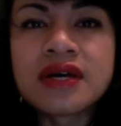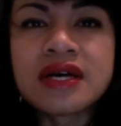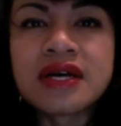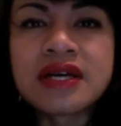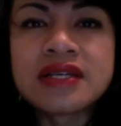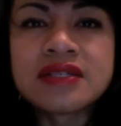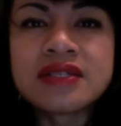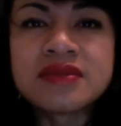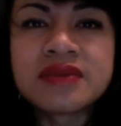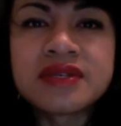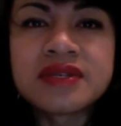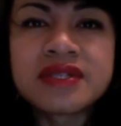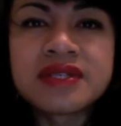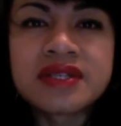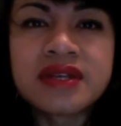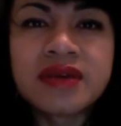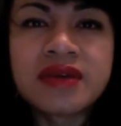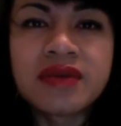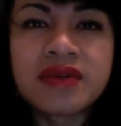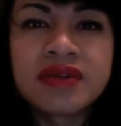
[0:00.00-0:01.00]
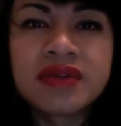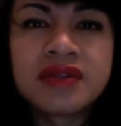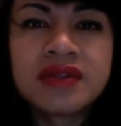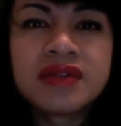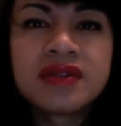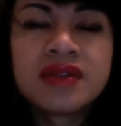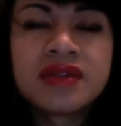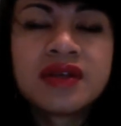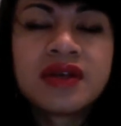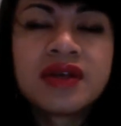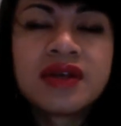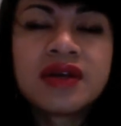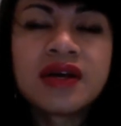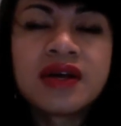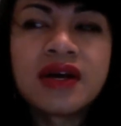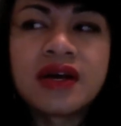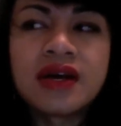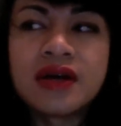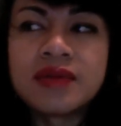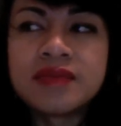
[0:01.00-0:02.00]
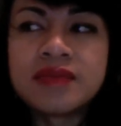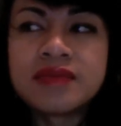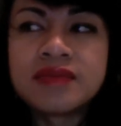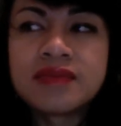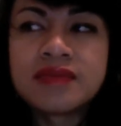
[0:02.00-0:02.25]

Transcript: especially with um,